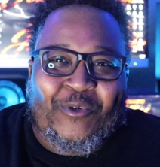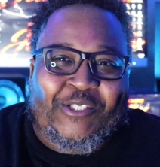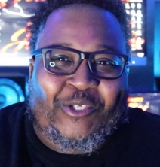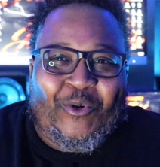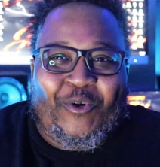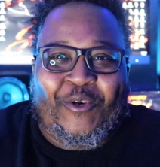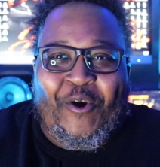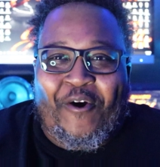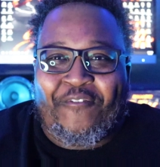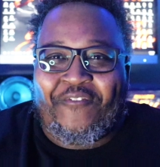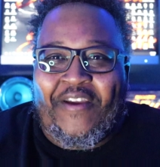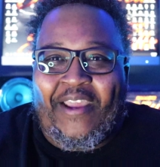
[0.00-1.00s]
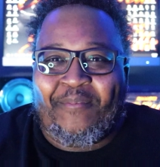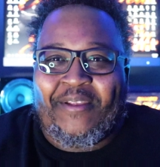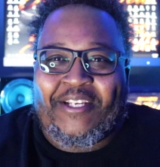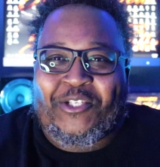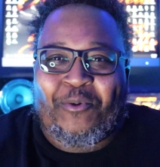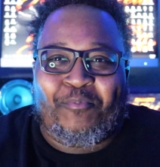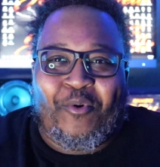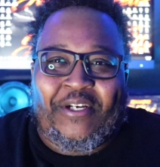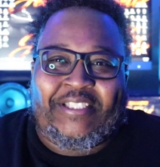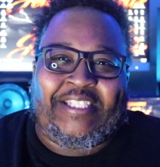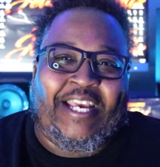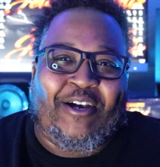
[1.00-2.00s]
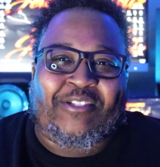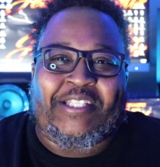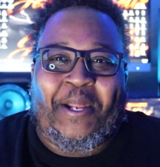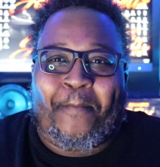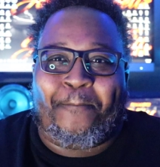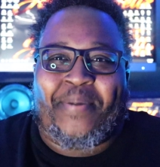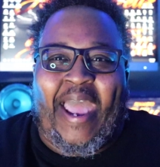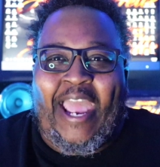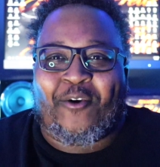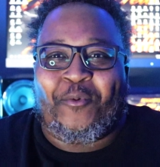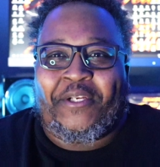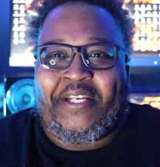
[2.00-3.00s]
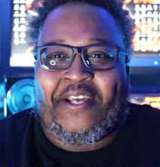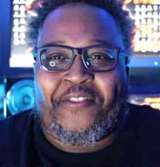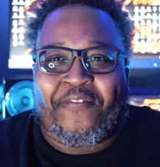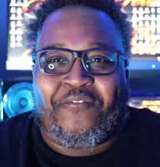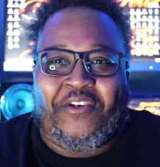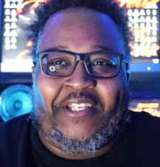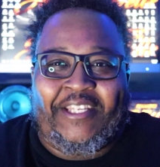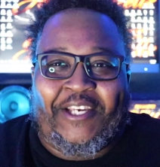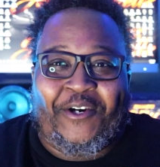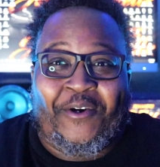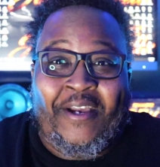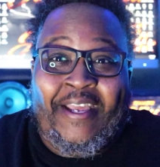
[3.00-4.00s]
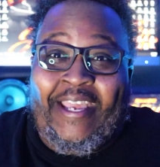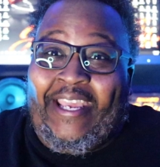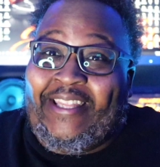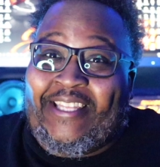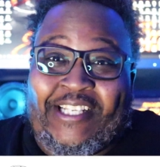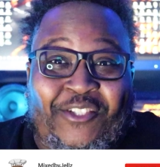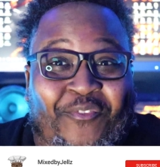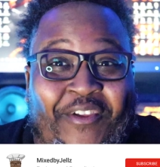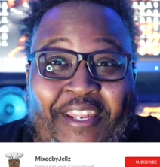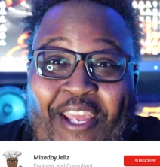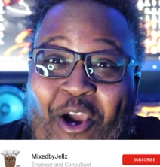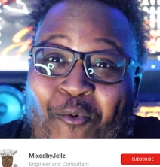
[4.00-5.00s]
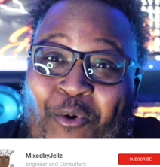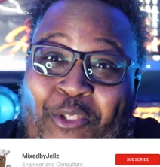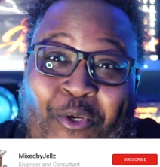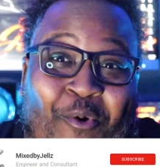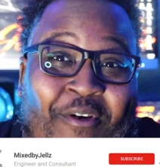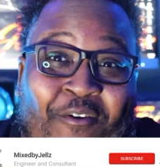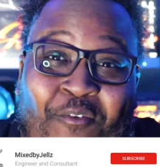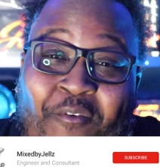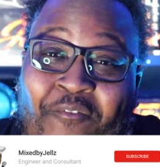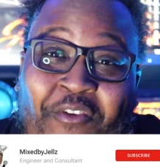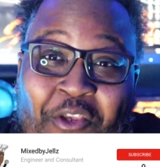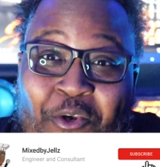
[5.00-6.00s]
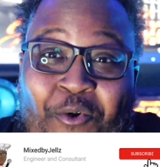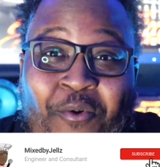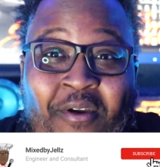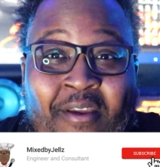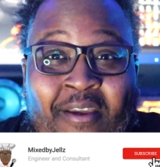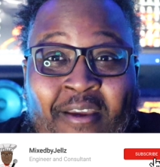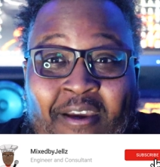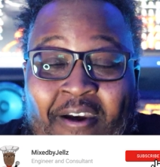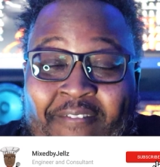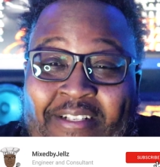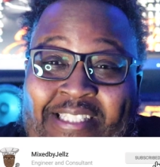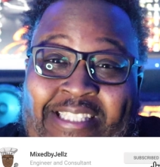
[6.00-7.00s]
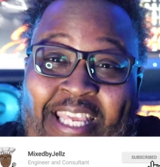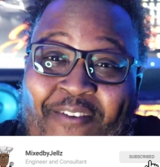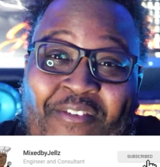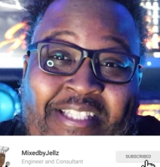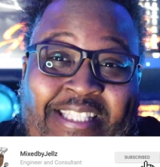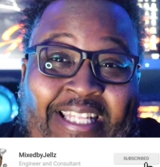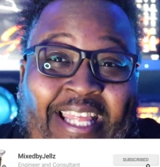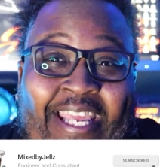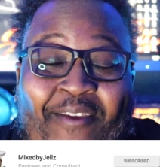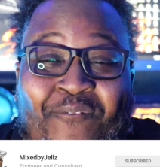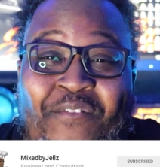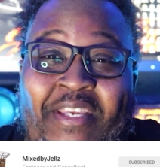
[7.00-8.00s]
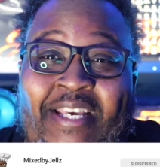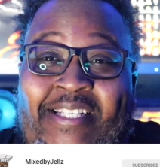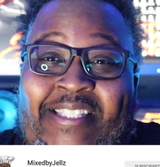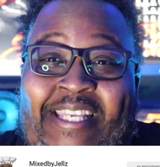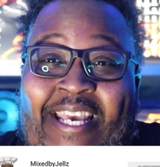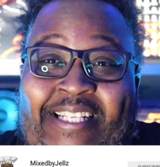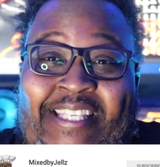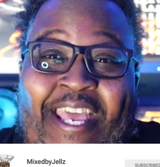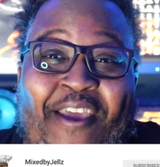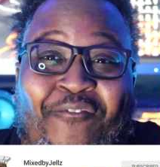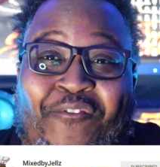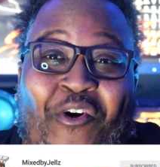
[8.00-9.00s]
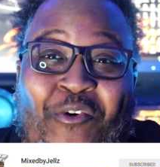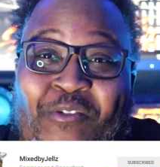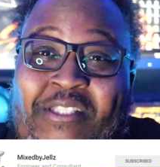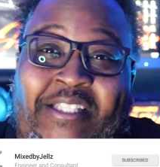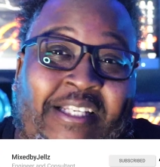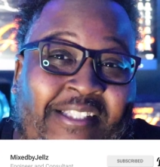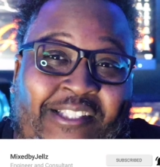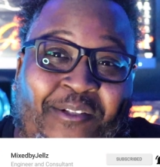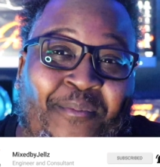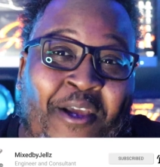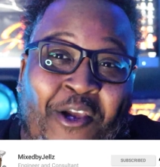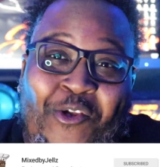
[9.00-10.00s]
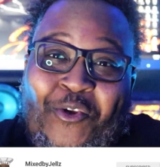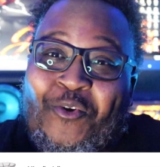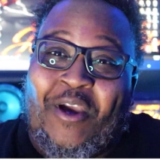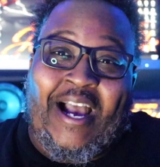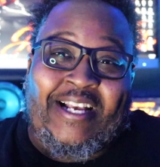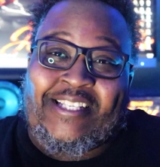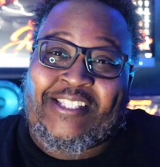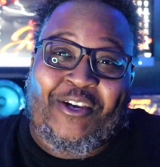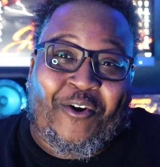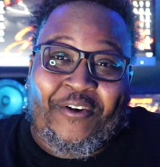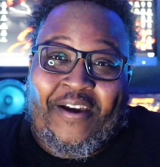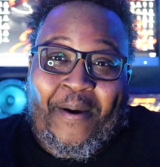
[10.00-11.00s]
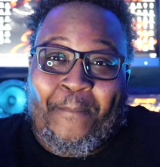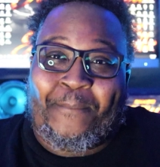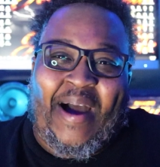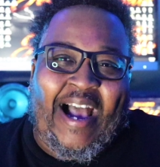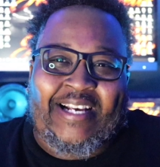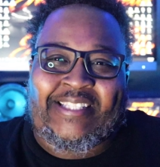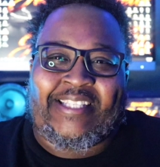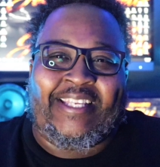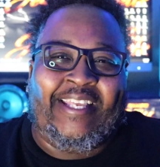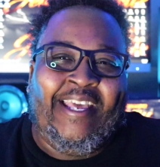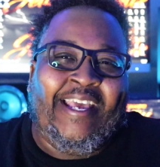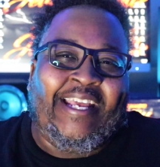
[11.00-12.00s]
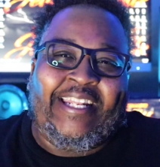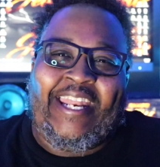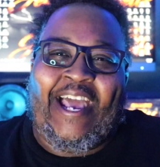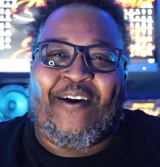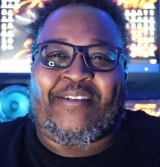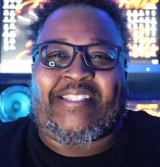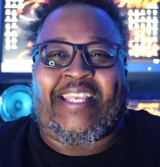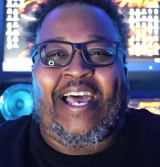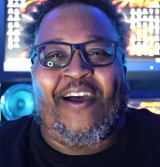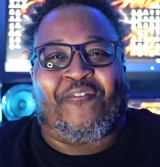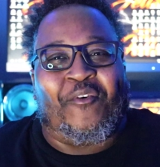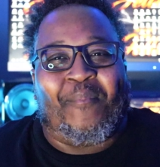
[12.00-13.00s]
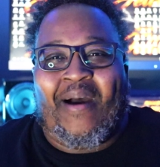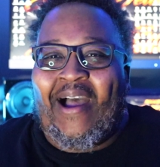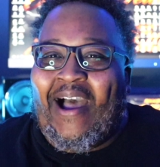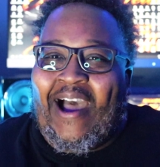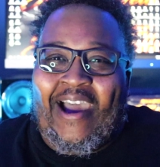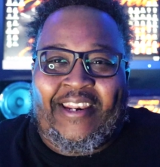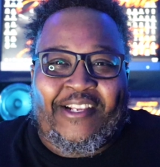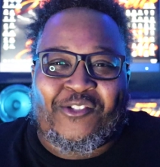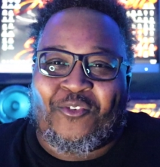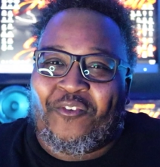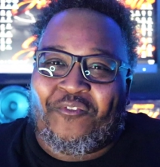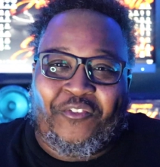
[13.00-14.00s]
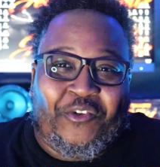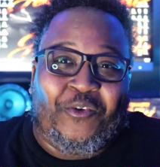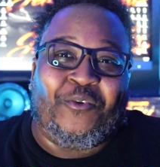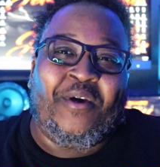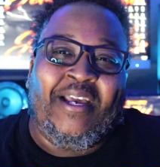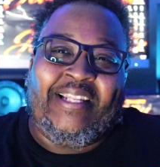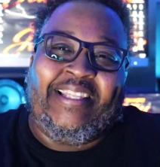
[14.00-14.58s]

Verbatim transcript: What's going on, family? It's your boy Jellz, and I'm back with another video. In this video, we're doing a review of the Steven Slate V S X headphone system. You guys saw the unboxing. Now it's time for my honest review.